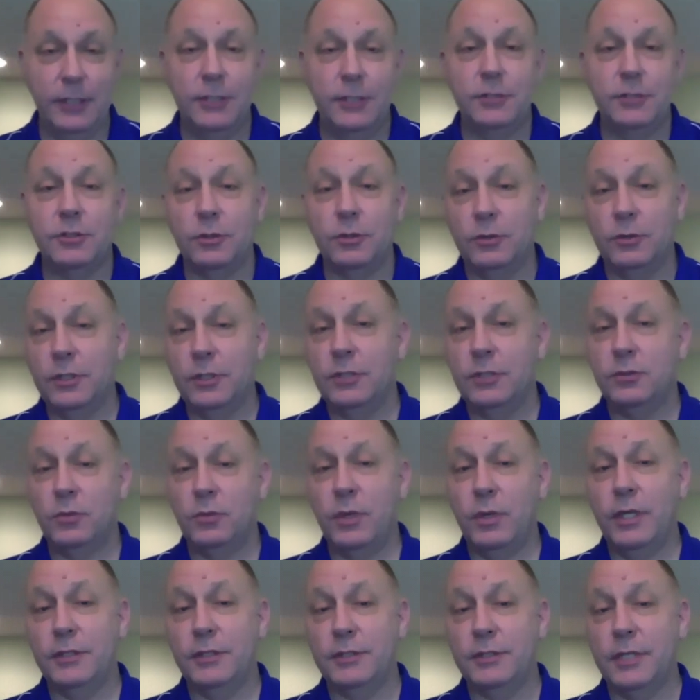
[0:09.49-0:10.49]
So this
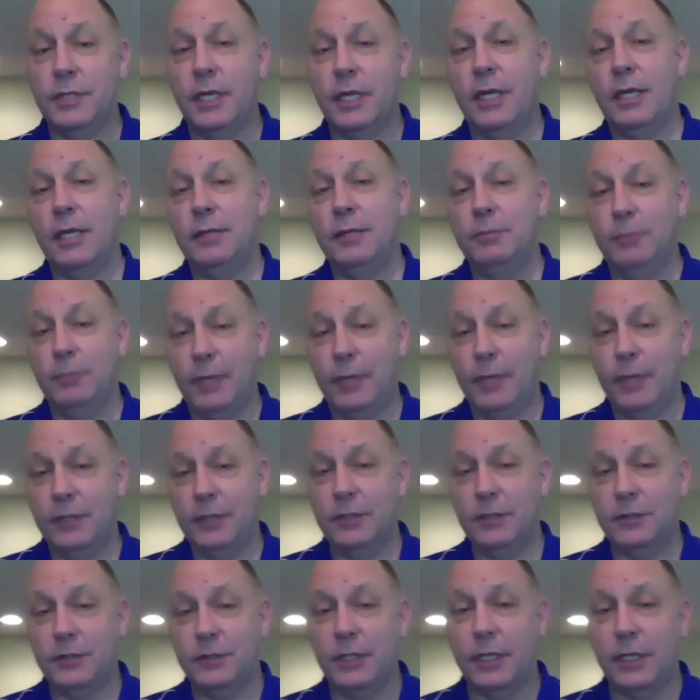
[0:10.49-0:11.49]
Wednesday, May
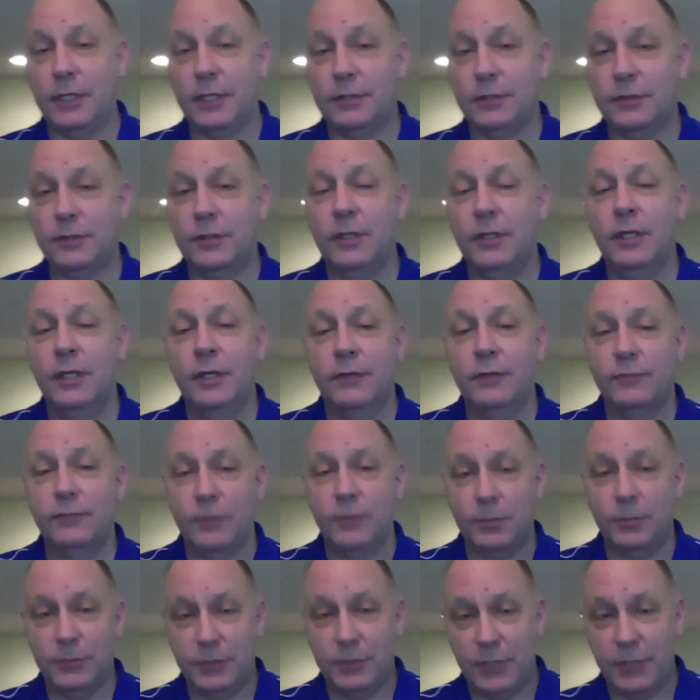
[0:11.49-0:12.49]
the 6th,
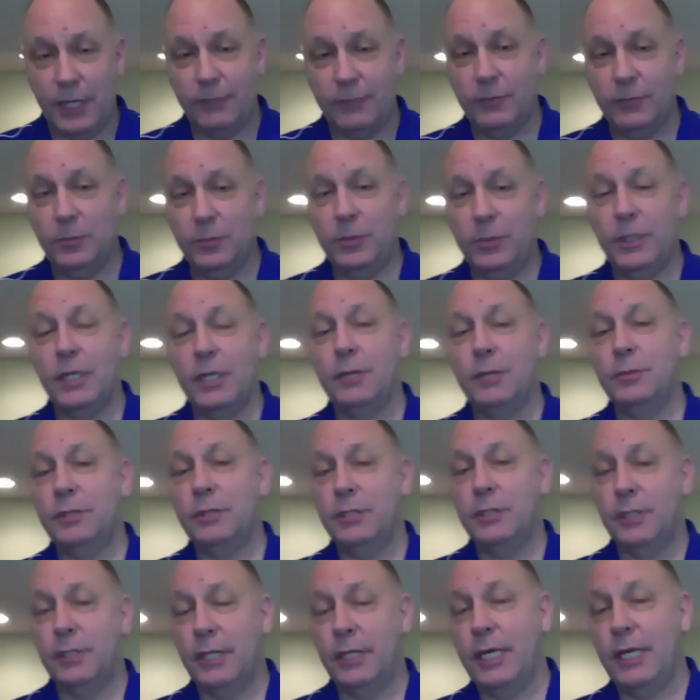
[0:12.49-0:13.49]
from 7 p.m.
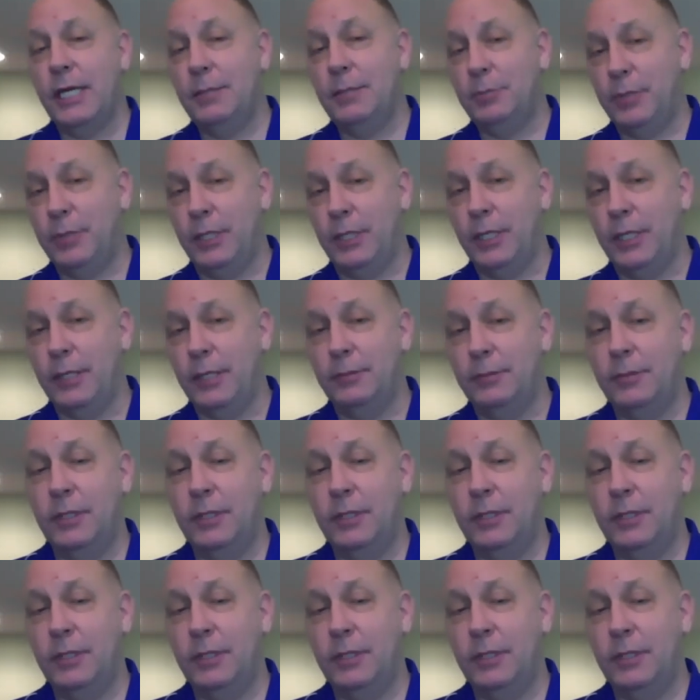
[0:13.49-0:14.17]
until 8 p.m.,